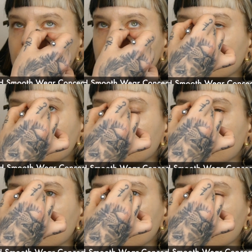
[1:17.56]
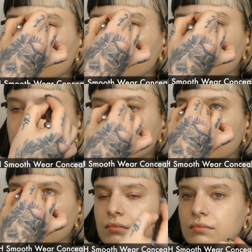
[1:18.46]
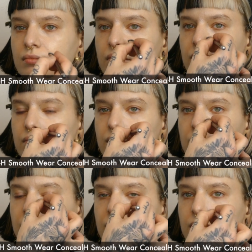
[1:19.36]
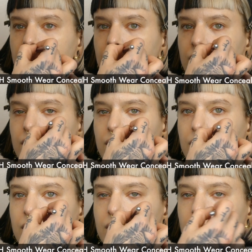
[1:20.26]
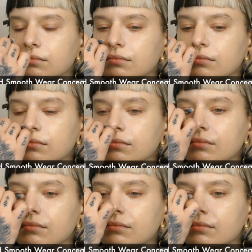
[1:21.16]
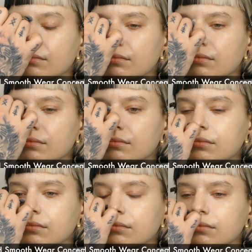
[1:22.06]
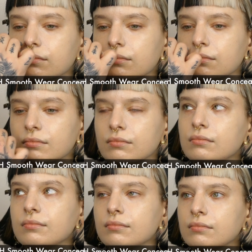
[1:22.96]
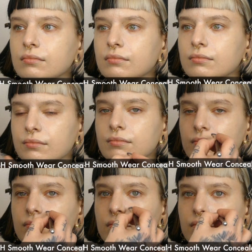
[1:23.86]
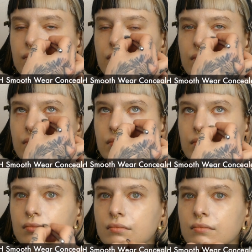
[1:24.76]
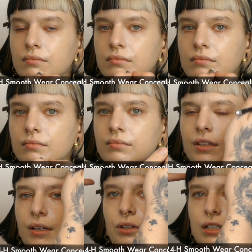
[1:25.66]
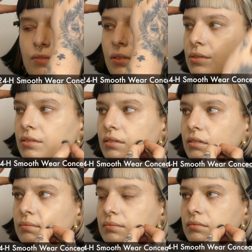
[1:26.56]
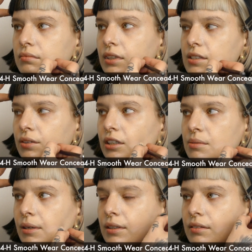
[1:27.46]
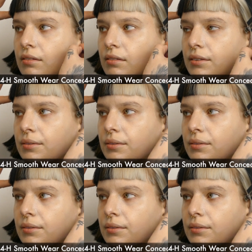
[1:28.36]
Afterwards, I go in with MAC Studio Fix 24 Hour Smooth Wear Concealer and conceal any imperfections that I want to have and blend it out with a beauty blender or with